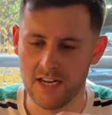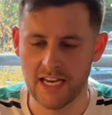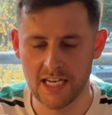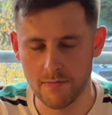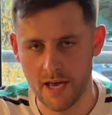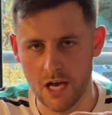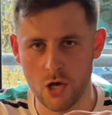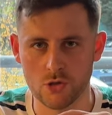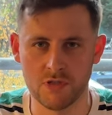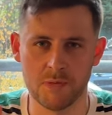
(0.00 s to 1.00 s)

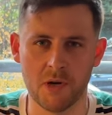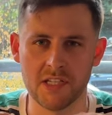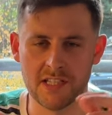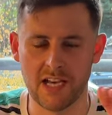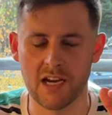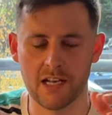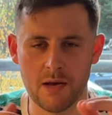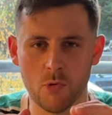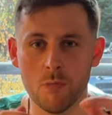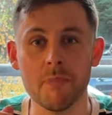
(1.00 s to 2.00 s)
emails, responding to kind of like
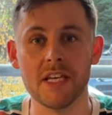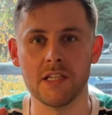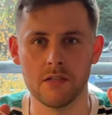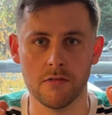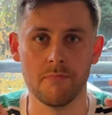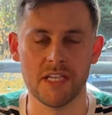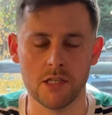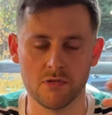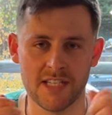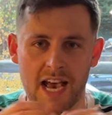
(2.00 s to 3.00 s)
more media,
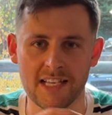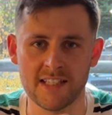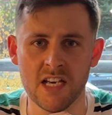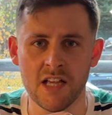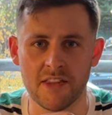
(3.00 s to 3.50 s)
menial tasks,